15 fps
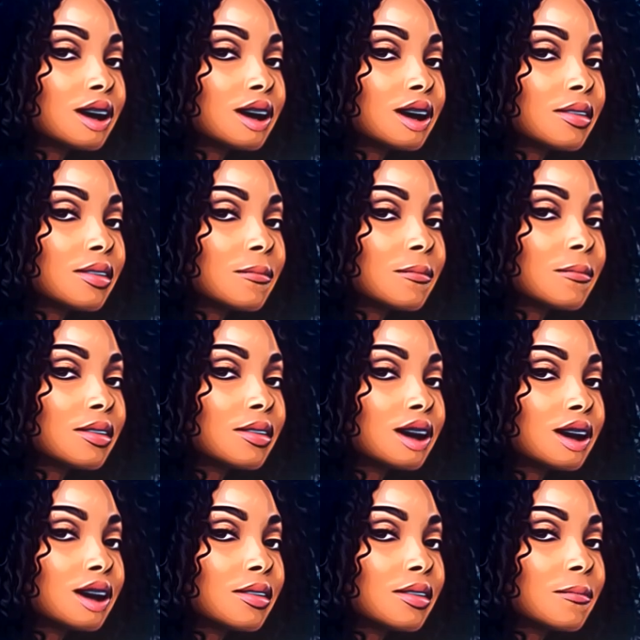was
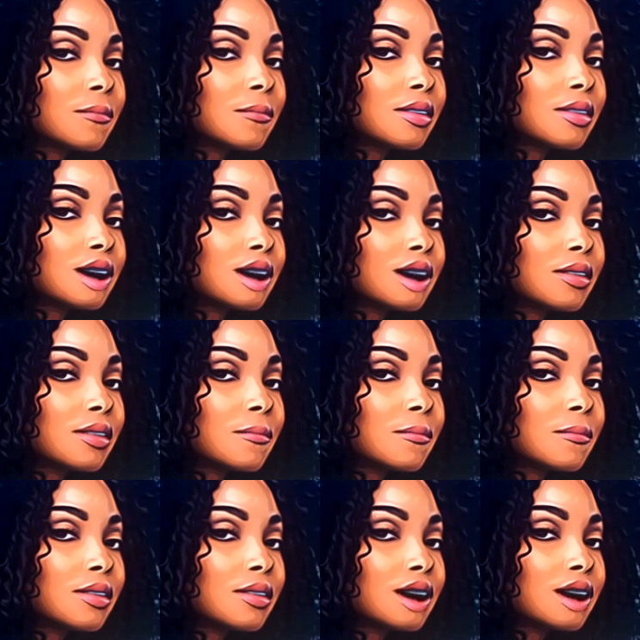nothing compared to
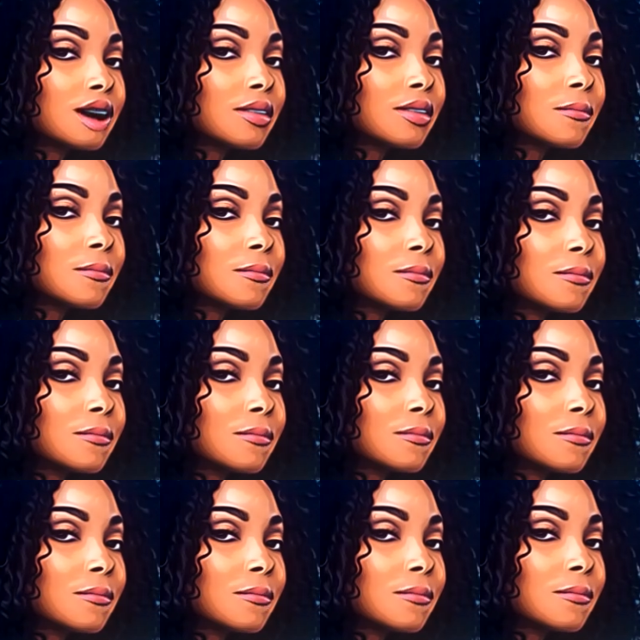what you felt when you said it
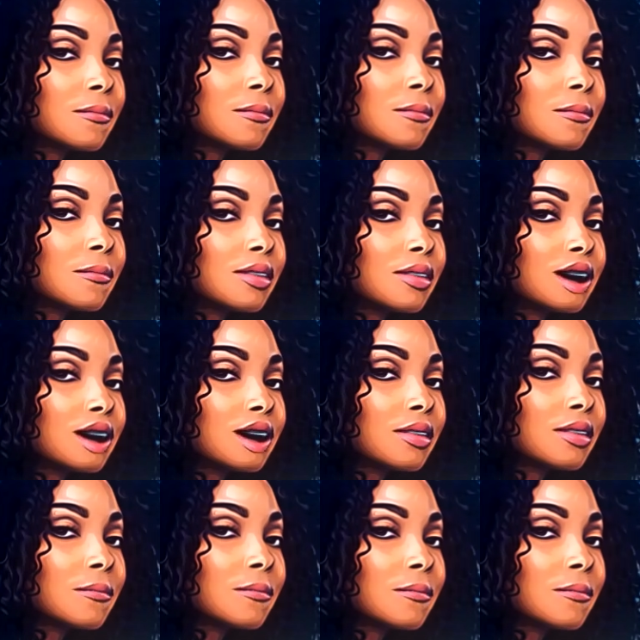because love grows.